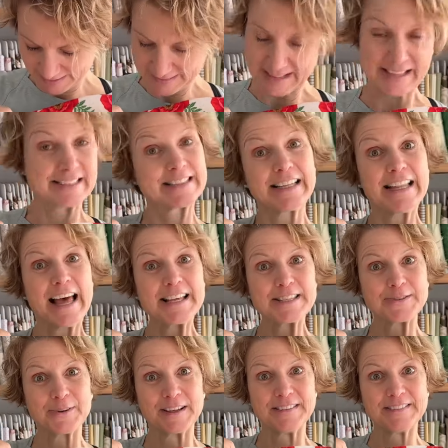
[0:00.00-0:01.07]
That's the
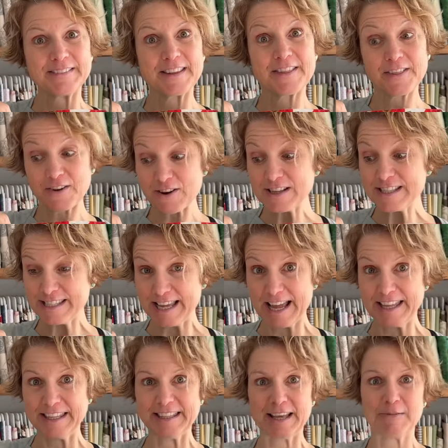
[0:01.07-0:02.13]
last one, 3rd
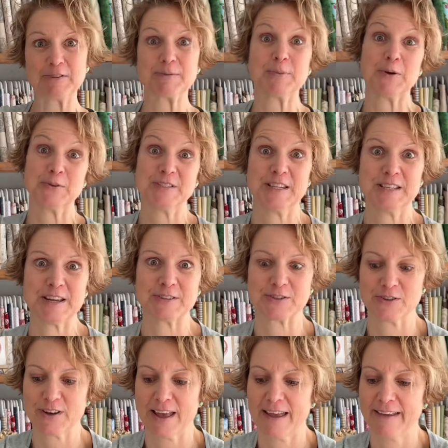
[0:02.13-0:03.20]
set that was posted
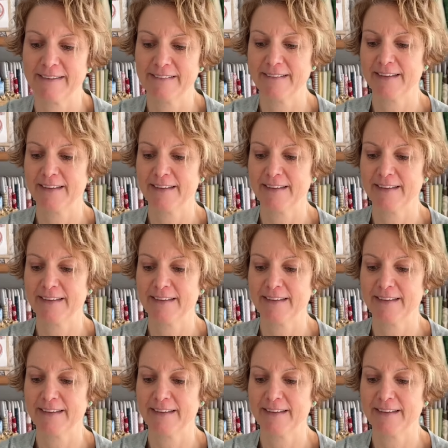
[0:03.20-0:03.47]
yesterday.